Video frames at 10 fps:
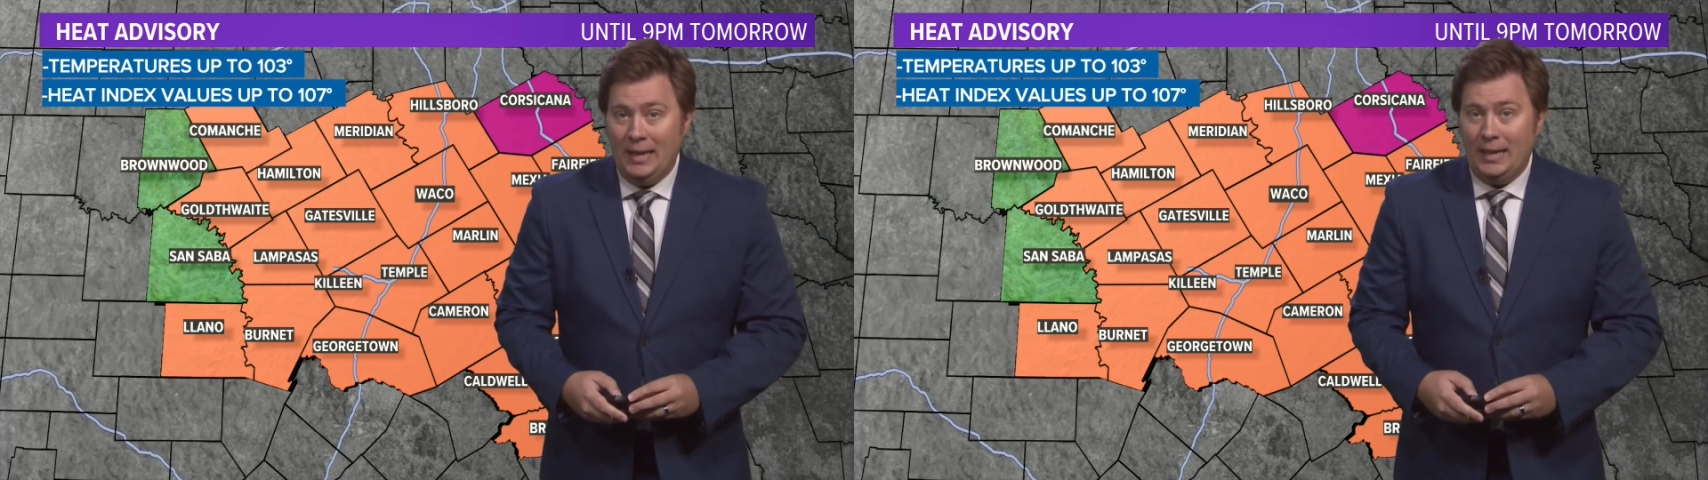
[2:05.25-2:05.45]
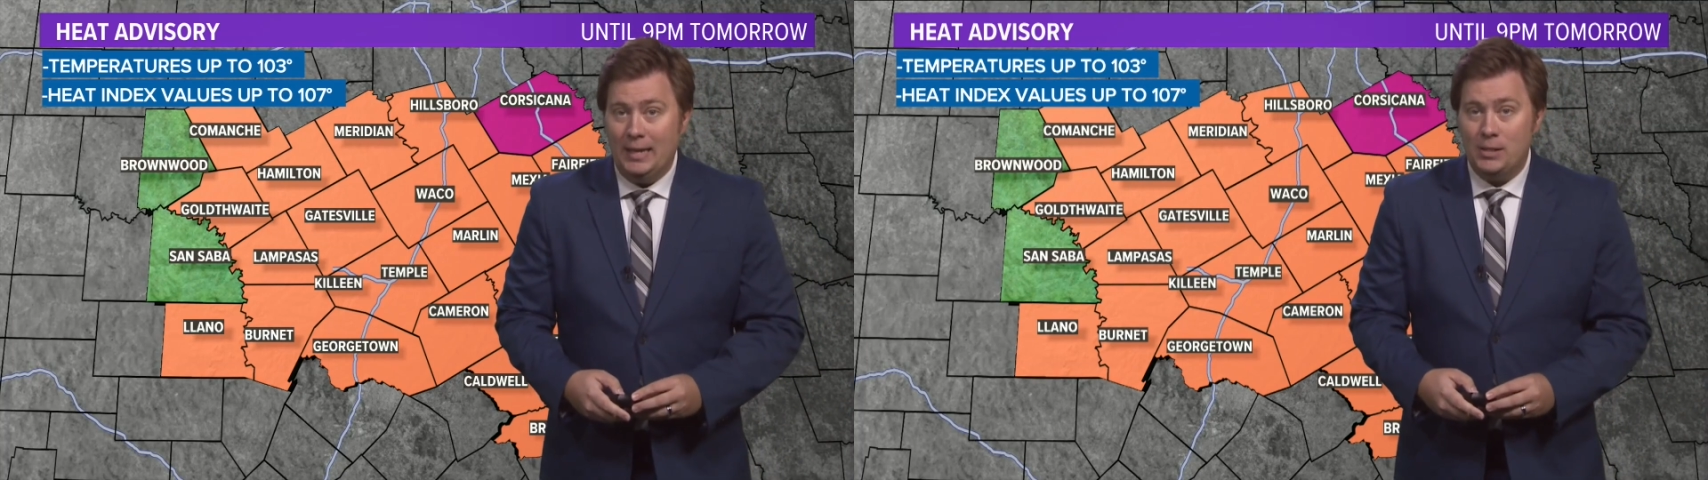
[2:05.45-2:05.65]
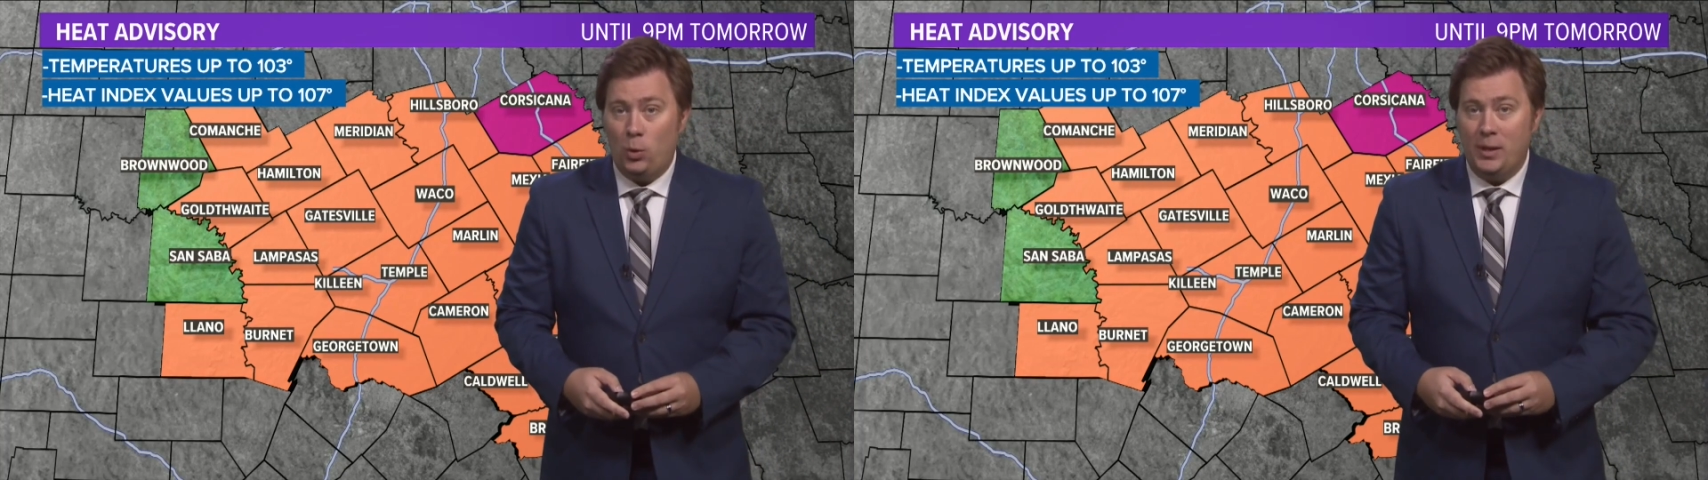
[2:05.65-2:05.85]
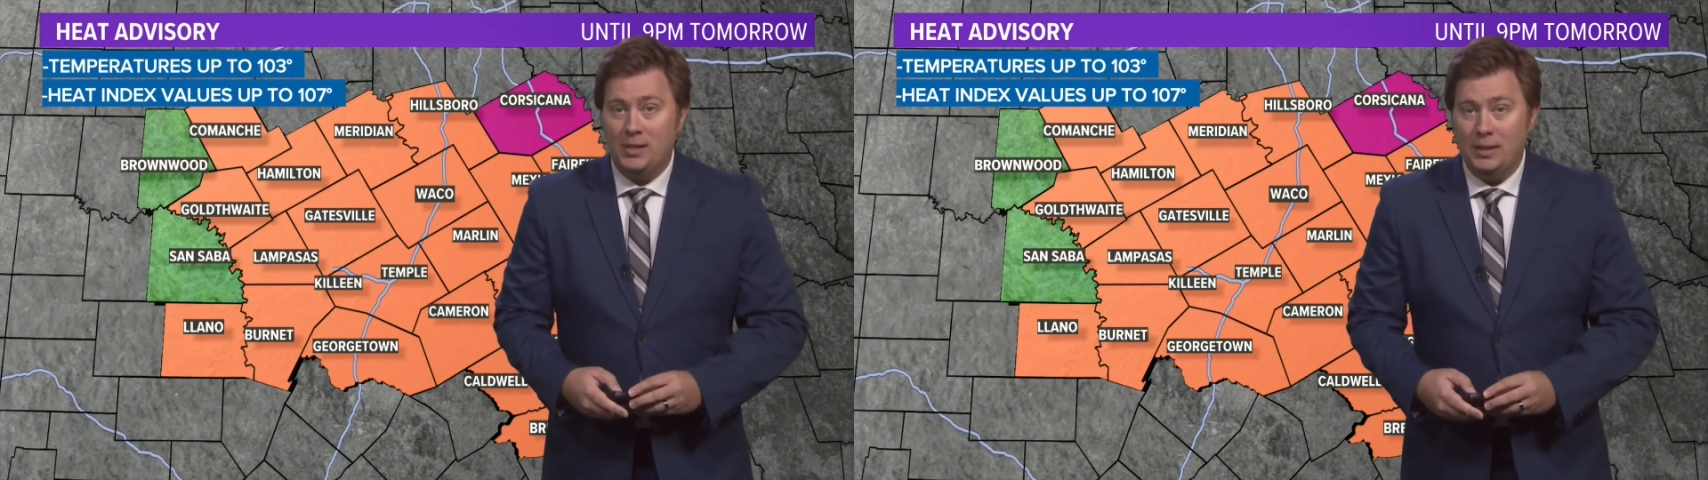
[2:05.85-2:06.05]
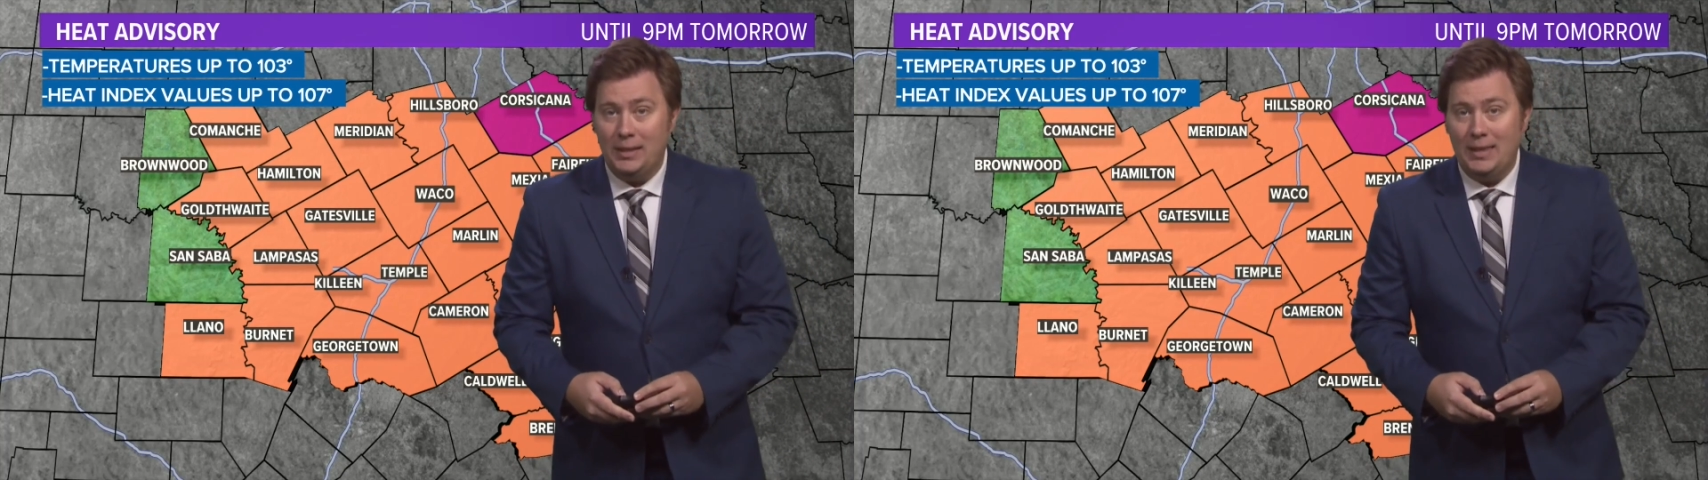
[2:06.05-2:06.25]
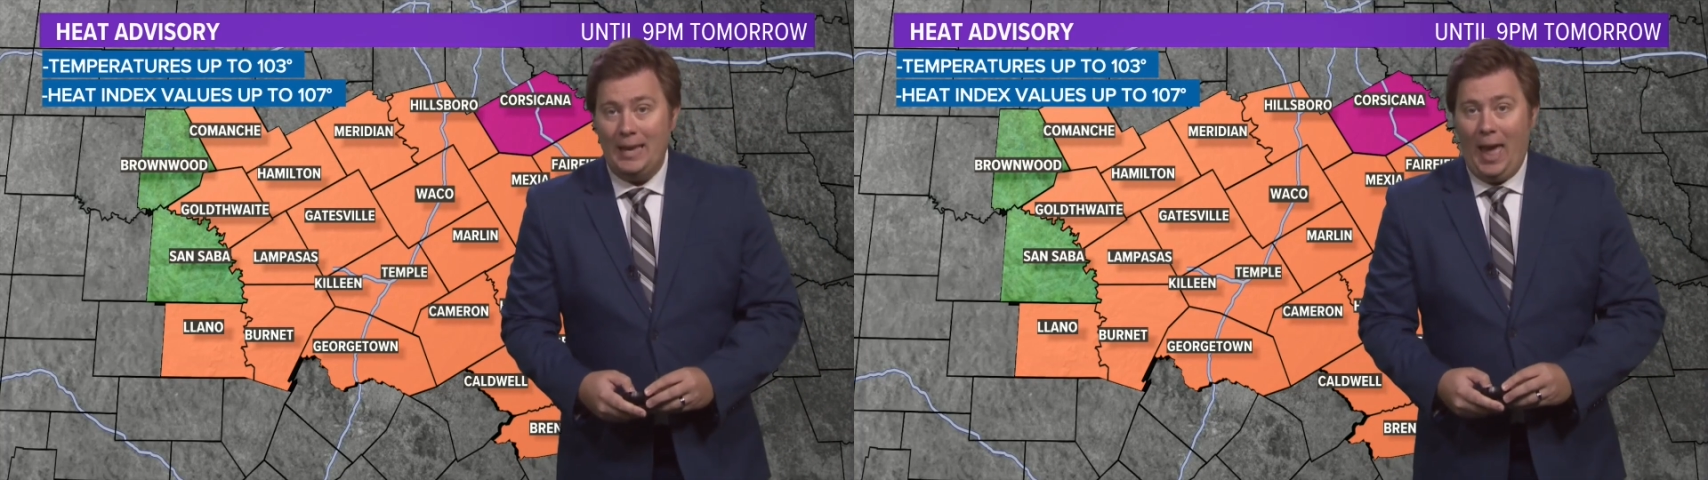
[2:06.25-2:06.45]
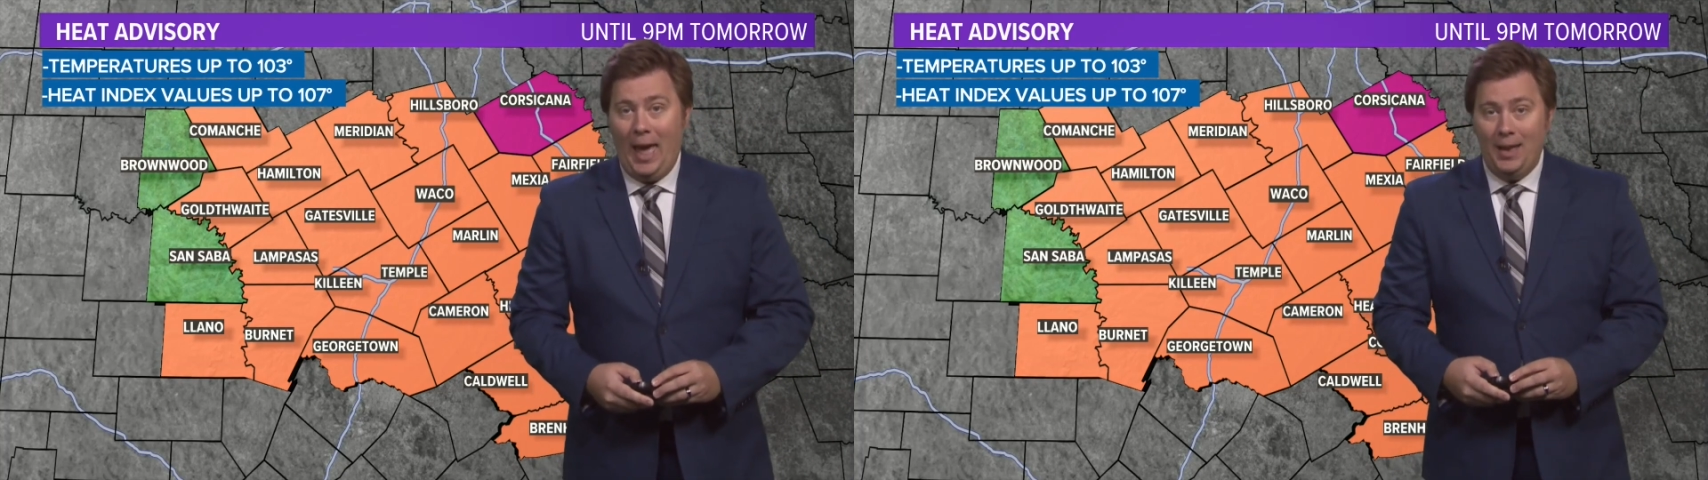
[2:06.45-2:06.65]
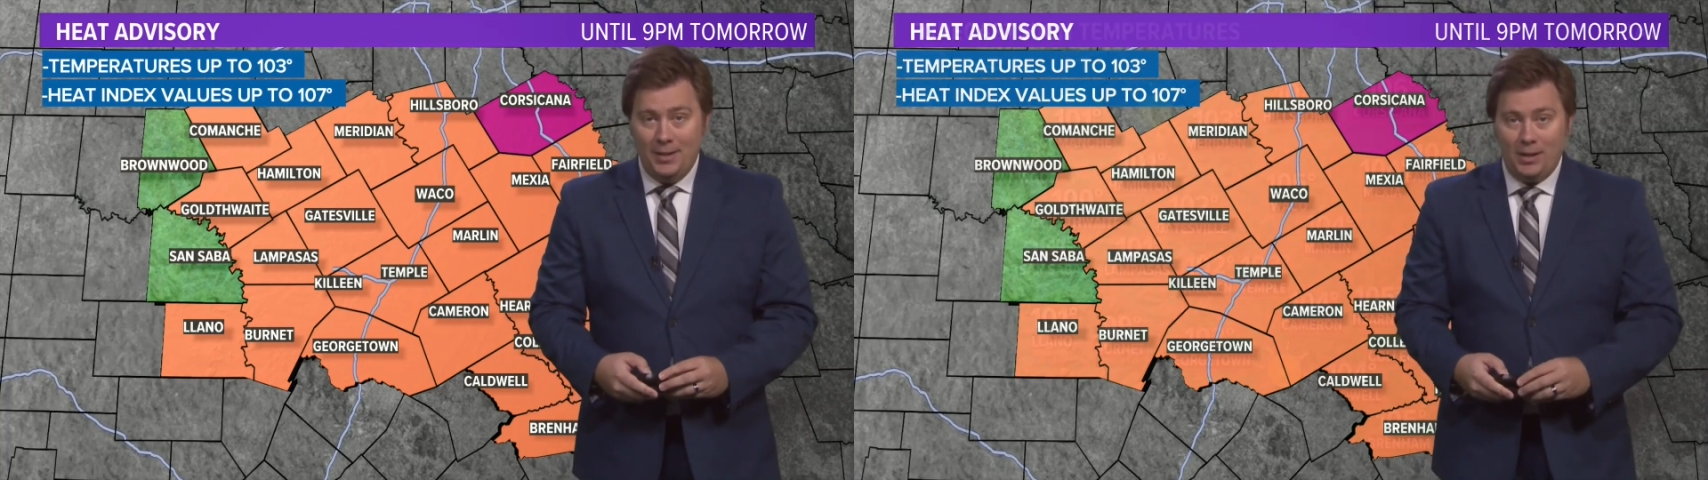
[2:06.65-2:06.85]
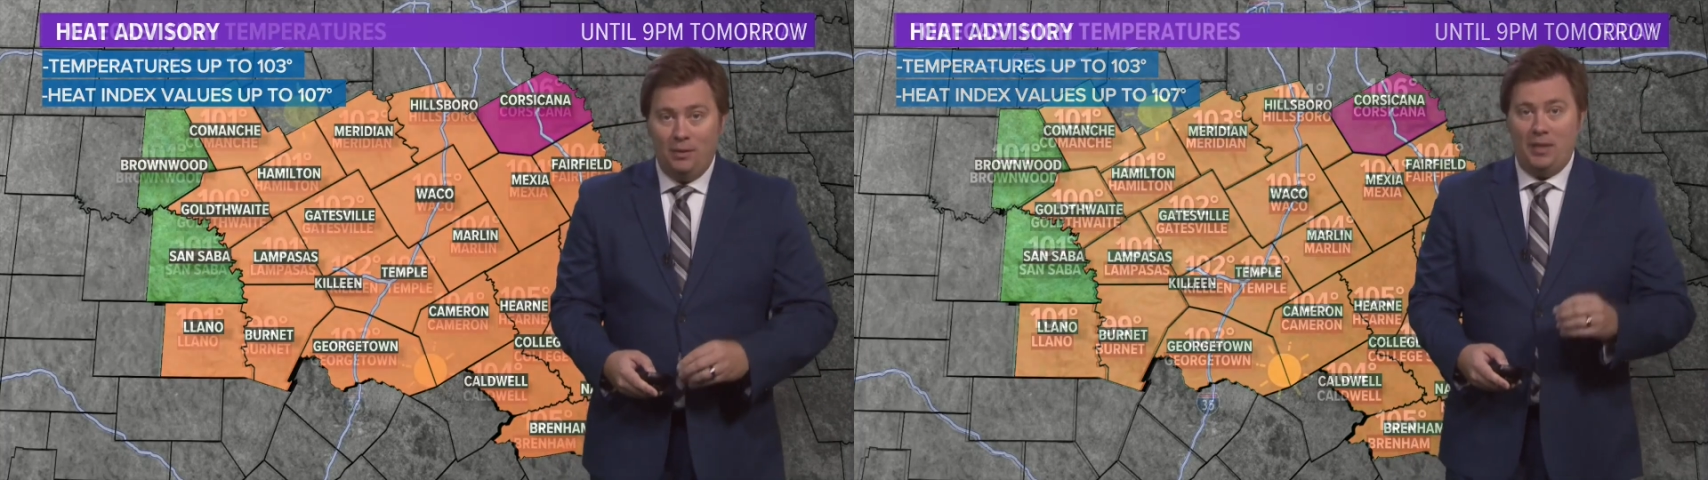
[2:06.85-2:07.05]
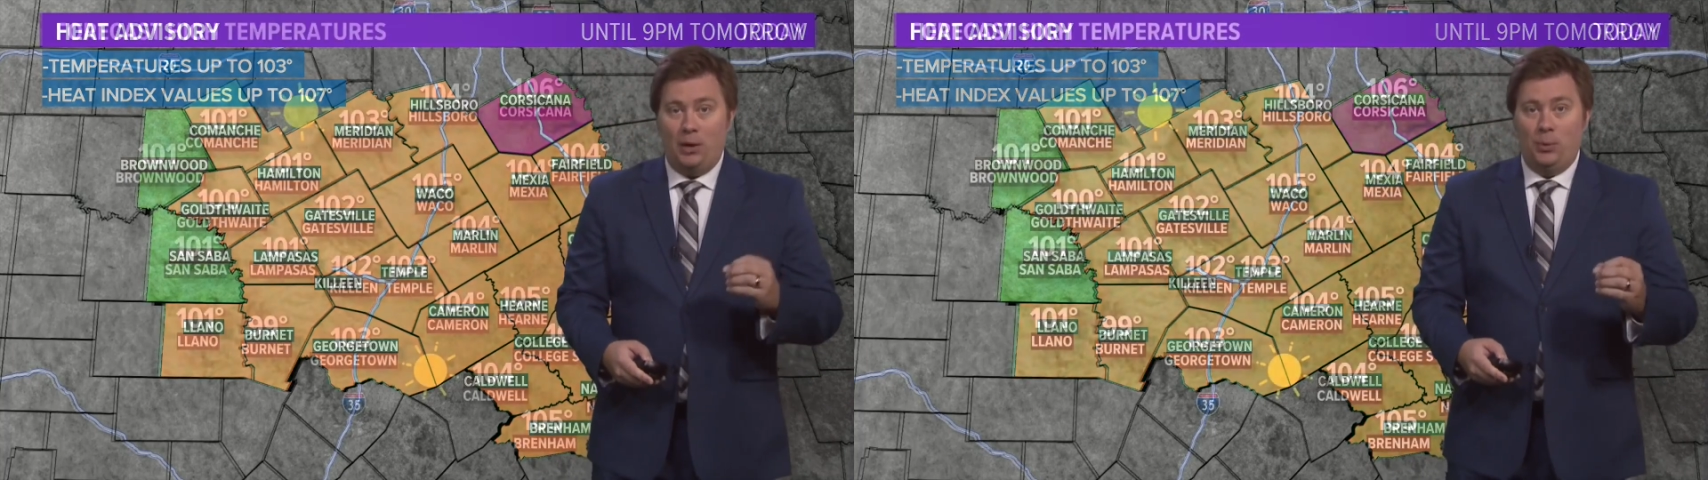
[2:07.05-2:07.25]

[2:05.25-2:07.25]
is going to lead to the end of that